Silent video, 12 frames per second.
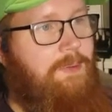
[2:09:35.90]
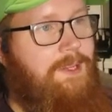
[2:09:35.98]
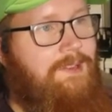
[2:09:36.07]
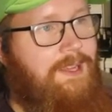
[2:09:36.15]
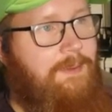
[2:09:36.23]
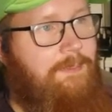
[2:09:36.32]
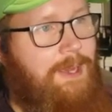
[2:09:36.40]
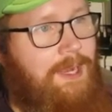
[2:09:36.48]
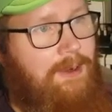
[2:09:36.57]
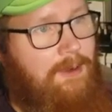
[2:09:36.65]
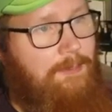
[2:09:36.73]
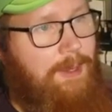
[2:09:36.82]
please take
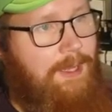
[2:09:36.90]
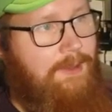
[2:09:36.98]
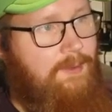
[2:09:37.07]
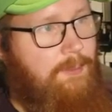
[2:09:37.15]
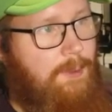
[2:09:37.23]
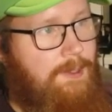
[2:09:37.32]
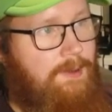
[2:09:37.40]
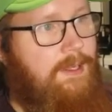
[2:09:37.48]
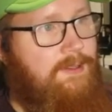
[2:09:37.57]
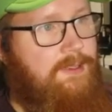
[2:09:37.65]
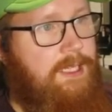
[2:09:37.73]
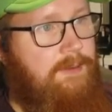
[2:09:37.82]
back our palace, Prince,
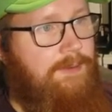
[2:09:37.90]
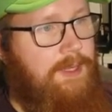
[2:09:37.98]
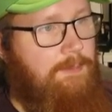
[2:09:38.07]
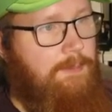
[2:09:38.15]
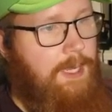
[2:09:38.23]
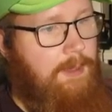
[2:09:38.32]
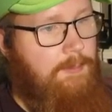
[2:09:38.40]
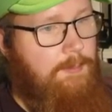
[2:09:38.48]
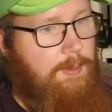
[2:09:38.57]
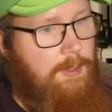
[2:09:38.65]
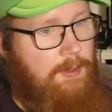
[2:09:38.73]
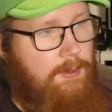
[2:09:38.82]
and save deep magma
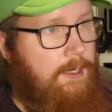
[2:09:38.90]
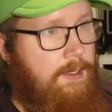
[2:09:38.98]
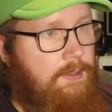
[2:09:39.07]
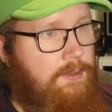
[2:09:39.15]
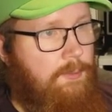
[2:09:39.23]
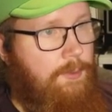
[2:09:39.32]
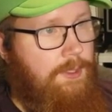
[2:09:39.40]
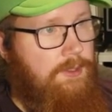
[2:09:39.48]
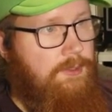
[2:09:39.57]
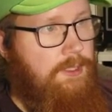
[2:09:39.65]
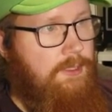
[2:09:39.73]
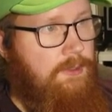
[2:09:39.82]
bog. Here's a wonder
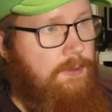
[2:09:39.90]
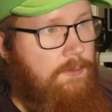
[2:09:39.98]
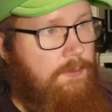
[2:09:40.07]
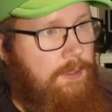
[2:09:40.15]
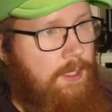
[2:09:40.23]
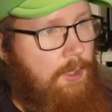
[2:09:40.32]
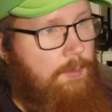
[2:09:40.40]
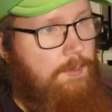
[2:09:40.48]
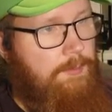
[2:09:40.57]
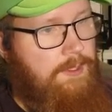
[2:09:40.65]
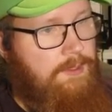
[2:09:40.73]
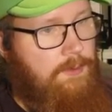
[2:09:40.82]
seed too. I hope it
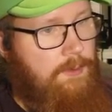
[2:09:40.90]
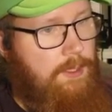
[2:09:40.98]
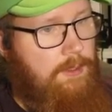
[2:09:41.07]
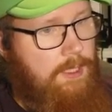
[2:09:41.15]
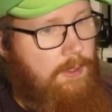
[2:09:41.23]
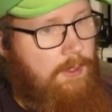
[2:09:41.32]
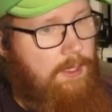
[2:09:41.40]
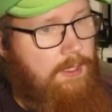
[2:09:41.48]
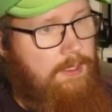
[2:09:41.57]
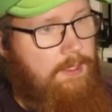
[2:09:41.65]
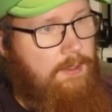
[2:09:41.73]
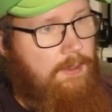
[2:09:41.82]
brings you Oh, I
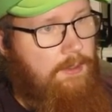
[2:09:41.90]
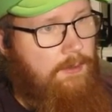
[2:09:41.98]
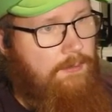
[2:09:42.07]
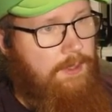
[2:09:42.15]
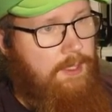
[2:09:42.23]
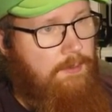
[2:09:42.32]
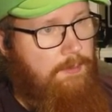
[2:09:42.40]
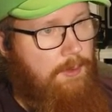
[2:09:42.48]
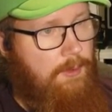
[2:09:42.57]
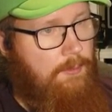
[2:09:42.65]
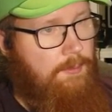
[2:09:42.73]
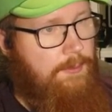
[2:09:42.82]
like the color of these
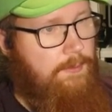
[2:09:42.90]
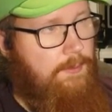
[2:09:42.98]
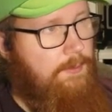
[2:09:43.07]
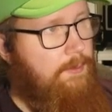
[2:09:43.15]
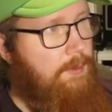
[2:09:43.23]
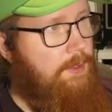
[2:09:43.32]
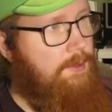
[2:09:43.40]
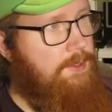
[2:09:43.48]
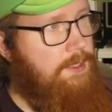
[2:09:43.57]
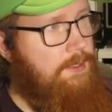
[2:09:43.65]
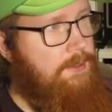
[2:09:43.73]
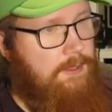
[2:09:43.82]
purple wonder
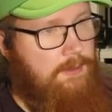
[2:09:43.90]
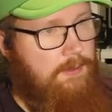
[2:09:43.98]
seeds. That's